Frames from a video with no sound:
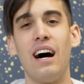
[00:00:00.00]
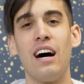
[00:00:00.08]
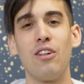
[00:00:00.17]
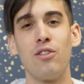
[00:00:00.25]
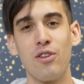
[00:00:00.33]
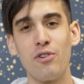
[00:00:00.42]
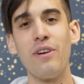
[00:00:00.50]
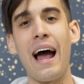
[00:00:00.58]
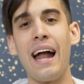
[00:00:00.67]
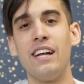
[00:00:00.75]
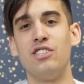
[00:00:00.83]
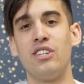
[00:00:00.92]
learn
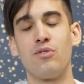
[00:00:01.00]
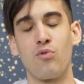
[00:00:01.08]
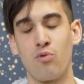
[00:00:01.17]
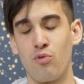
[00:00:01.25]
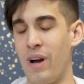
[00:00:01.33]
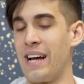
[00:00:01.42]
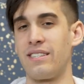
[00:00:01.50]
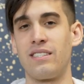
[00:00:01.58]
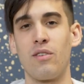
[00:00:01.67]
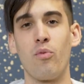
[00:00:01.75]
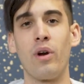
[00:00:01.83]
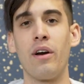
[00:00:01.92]
how to just
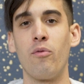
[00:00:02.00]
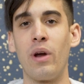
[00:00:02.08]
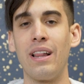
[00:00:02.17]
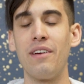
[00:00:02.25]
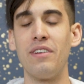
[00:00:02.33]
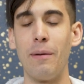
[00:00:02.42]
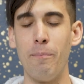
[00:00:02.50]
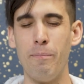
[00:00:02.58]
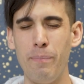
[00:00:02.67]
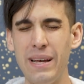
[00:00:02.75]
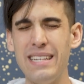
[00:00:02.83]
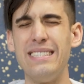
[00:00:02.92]
rest. We live in a
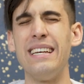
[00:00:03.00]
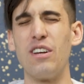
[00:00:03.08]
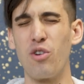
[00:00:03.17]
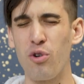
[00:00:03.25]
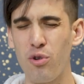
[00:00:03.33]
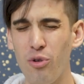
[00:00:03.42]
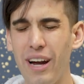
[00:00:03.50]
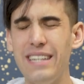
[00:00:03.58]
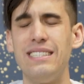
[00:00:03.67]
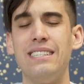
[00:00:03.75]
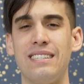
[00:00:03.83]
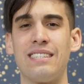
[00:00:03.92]
busy,
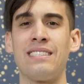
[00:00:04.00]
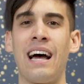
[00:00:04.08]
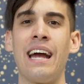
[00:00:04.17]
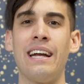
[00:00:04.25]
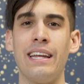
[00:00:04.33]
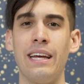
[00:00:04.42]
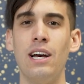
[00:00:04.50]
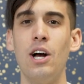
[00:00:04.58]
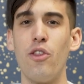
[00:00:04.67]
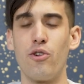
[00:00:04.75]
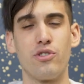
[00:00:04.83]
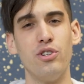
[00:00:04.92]
crazy society.
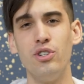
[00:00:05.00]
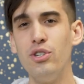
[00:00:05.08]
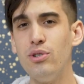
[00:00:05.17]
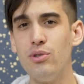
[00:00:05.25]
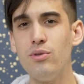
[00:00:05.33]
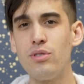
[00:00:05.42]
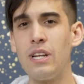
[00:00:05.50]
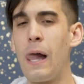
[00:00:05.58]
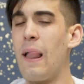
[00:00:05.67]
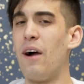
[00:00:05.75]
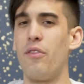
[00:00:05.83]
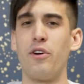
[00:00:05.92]
There's news,
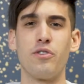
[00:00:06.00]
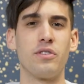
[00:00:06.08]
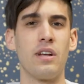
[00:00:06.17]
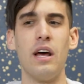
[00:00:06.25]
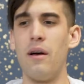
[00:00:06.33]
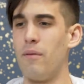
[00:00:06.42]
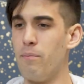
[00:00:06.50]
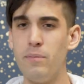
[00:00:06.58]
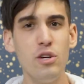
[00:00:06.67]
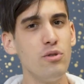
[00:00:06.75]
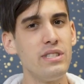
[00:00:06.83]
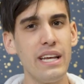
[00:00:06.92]
there's
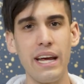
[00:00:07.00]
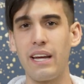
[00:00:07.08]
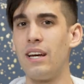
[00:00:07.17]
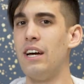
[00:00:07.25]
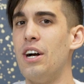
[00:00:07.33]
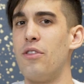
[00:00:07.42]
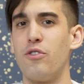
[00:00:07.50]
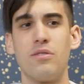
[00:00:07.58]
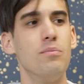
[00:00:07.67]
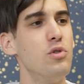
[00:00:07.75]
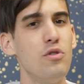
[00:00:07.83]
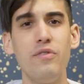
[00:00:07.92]
music, there's
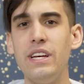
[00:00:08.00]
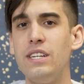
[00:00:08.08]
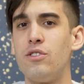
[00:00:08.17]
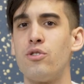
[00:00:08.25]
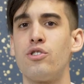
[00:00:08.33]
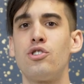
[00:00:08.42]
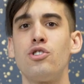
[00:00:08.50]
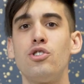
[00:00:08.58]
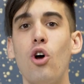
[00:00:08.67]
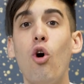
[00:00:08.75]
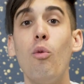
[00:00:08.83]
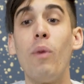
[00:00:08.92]
movies, there's
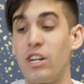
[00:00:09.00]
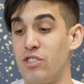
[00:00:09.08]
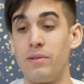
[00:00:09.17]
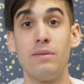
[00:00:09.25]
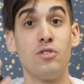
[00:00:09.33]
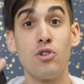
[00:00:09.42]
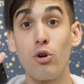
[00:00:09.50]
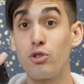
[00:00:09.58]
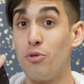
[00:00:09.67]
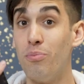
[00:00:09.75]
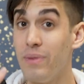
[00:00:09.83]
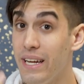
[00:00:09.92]
so much
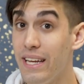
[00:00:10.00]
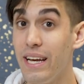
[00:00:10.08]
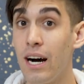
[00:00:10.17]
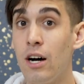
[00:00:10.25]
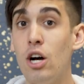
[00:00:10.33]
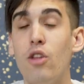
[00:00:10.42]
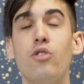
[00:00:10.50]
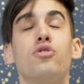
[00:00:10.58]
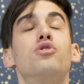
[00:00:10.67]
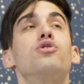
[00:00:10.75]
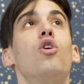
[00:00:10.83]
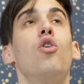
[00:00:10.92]
social media, there's
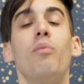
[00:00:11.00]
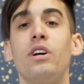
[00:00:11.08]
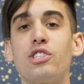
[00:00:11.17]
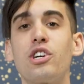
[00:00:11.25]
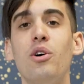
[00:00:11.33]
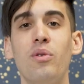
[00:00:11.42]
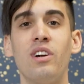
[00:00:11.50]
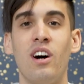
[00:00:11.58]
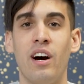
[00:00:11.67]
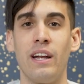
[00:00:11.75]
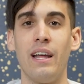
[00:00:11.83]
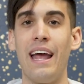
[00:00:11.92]
so much going
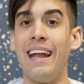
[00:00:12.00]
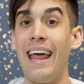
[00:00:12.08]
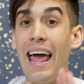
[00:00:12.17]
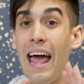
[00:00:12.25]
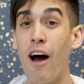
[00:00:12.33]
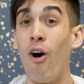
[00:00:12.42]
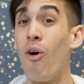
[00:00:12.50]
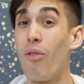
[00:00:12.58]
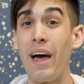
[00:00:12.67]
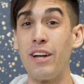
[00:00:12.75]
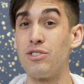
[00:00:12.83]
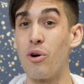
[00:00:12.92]
on, and all
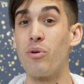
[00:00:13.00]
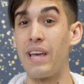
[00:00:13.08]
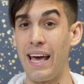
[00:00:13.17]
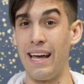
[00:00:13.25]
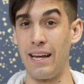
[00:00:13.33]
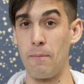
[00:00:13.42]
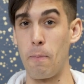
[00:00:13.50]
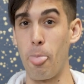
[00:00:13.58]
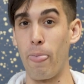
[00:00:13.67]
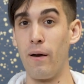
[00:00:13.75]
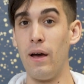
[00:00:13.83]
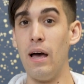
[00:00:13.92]
that is okay.
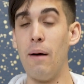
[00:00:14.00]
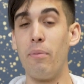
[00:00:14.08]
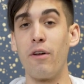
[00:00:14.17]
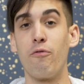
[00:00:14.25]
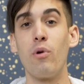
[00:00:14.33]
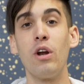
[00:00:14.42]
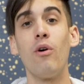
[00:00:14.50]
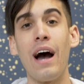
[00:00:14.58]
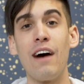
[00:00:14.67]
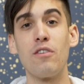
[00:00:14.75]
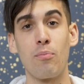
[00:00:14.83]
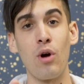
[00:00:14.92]
But if we don't
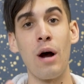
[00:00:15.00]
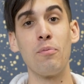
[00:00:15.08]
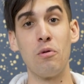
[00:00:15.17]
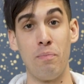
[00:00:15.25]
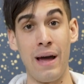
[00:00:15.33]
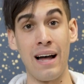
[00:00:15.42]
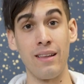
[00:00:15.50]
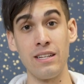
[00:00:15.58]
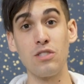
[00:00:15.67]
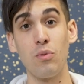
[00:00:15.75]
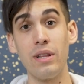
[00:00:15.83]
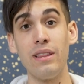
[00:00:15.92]
have a proper
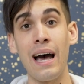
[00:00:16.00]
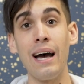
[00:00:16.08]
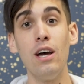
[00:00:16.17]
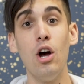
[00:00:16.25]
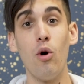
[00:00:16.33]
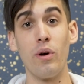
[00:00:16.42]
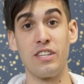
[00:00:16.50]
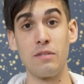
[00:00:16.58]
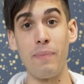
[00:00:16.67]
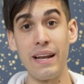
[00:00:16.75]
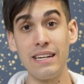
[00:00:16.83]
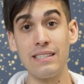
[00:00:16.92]
balance with that, with
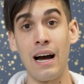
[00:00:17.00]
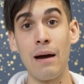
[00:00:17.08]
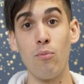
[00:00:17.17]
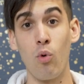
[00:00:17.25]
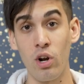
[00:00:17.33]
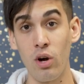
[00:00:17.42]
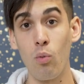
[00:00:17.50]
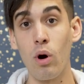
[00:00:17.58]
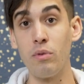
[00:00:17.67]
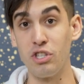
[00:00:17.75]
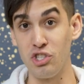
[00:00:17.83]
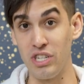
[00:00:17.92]
spending time one-on-one
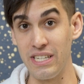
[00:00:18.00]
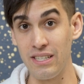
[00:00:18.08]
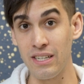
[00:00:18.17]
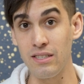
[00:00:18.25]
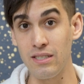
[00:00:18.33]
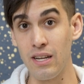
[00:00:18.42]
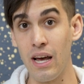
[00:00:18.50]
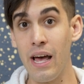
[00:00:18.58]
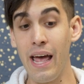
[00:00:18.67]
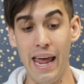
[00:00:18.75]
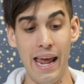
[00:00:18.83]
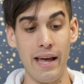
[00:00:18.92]
with Jesus
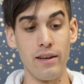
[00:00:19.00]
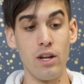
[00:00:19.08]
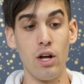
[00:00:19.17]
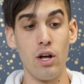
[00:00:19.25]
and